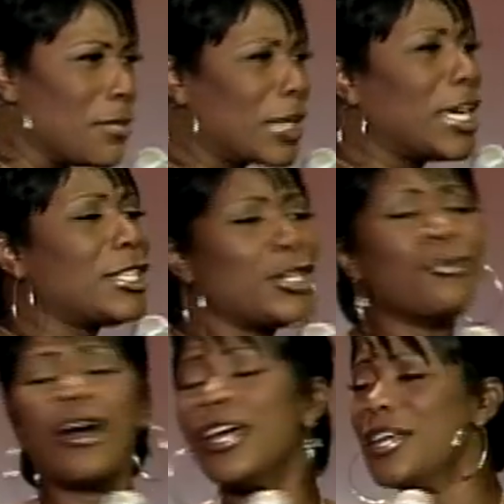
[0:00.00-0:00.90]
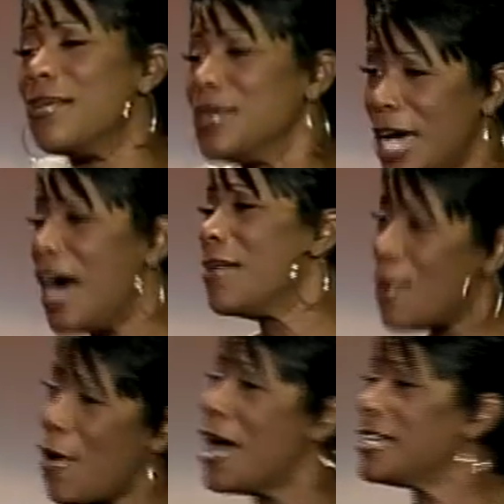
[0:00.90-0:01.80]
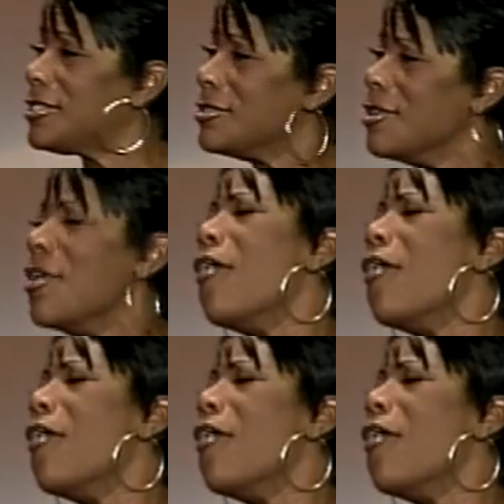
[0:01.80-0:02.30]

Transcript: But get you one of them young boys,